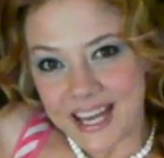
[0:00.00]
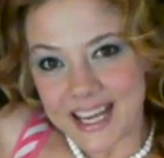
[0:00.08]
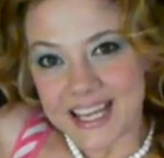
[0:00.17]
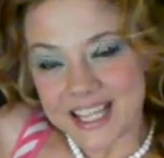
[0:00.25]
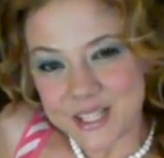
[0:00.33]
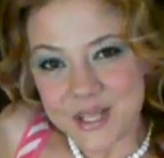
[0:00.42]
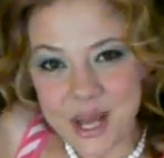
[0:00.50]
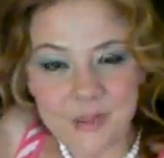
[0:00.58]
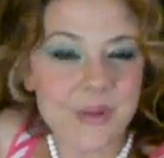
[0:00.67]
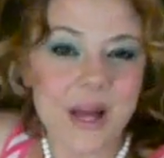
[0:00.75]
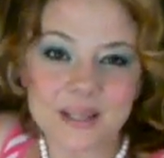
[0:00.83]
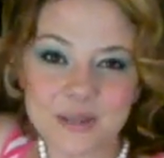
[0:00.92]
and initially
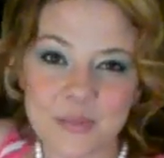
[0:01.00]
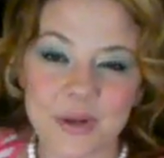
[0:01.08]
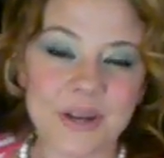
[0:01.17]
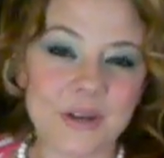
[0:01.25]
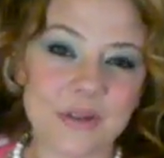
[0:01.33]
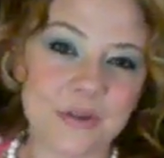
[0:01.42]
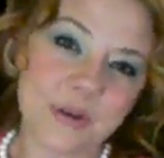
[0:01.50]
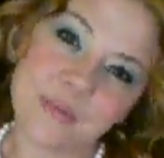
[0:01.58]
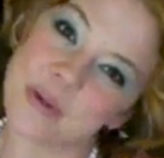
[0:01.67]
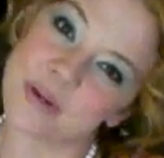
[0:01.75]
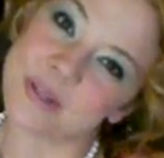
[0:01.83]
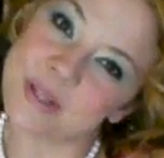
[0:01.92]
I planned to bring you 3
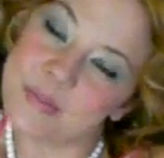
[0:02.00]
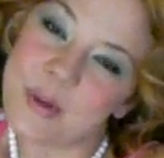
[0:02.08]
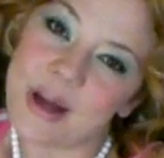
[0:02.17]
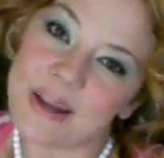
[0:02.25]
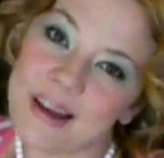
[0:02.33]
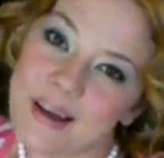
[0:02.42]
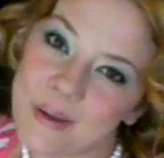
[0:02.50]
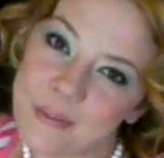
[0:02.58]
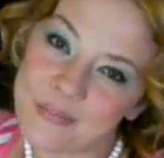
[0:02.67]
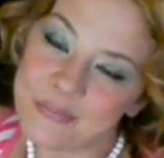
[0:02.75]
books, but